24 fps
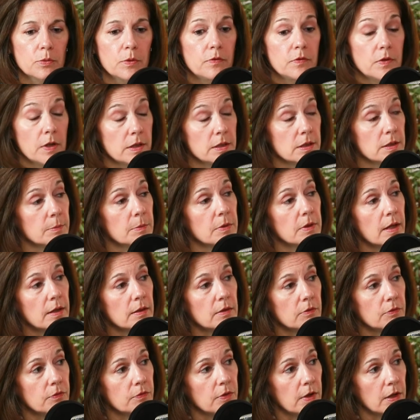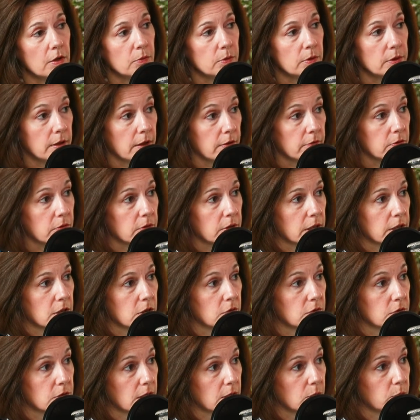We've done some of that at the federal level, like you
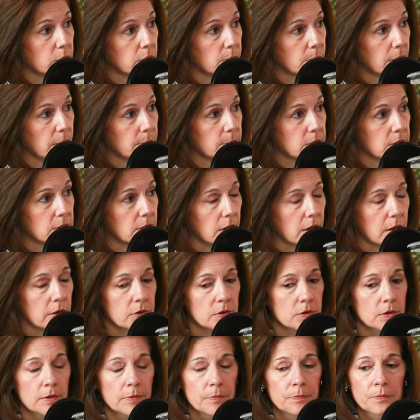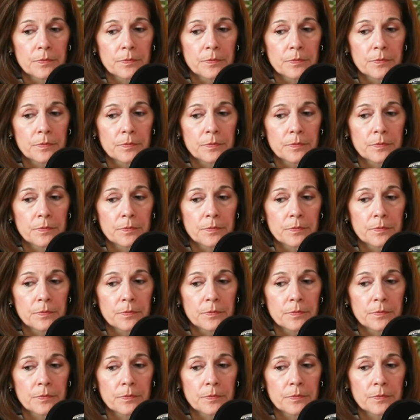said, with bump stocks.